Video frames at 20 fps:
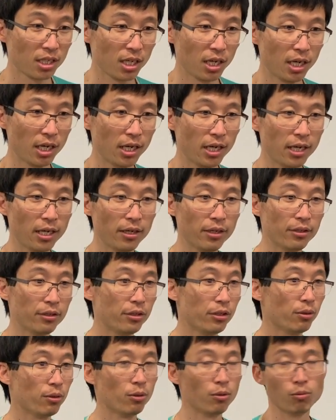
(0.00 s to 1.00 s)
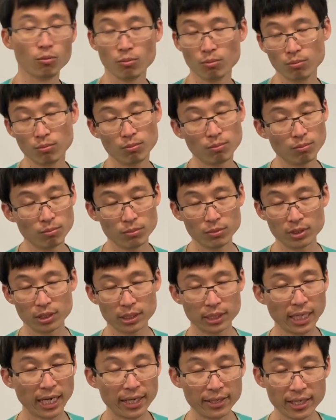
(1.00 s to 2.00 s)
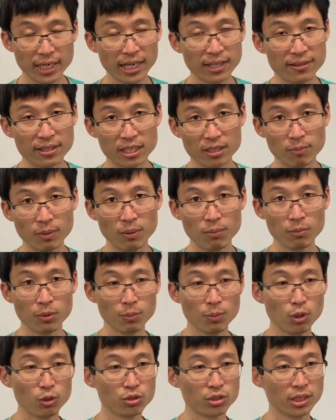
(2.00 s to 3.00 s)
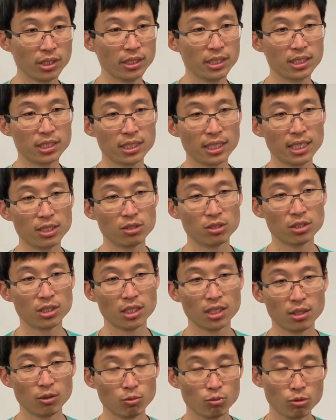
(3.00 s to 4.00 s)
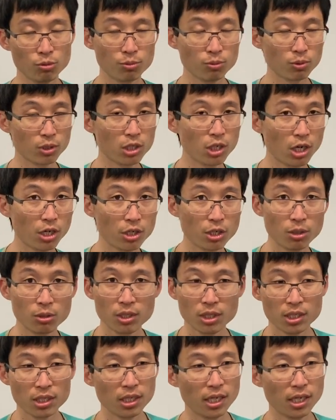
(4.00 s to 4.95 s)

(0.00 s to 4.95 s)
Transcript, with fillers: The guy that I think about the most in this case is Ruben Ricardo.